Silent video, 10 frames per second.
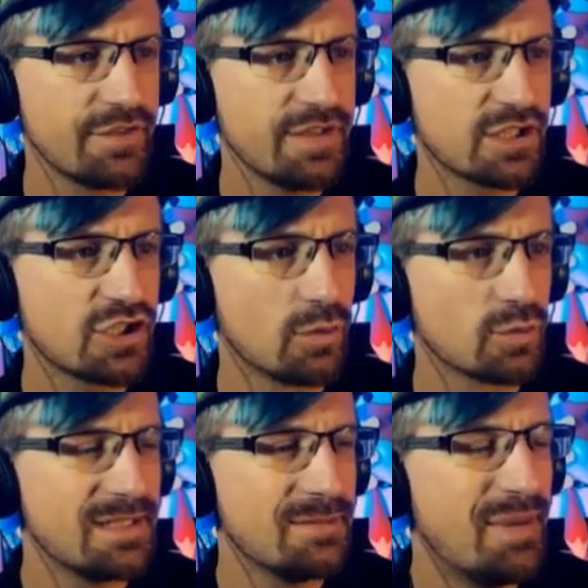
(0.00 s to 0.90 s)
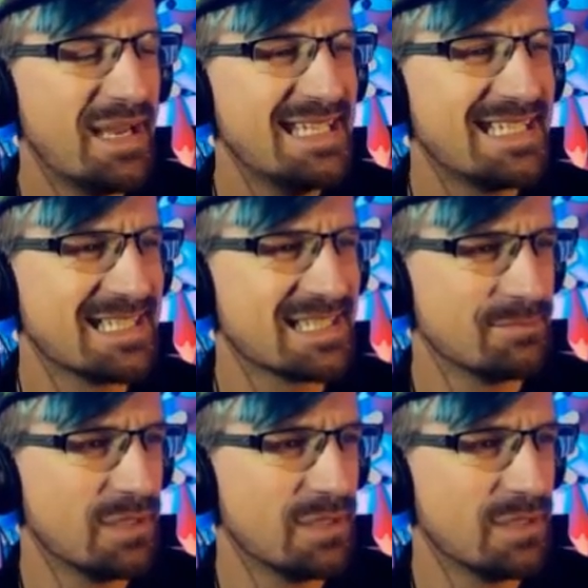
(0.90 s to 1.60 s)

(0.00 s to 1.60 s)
on the occult and paganism.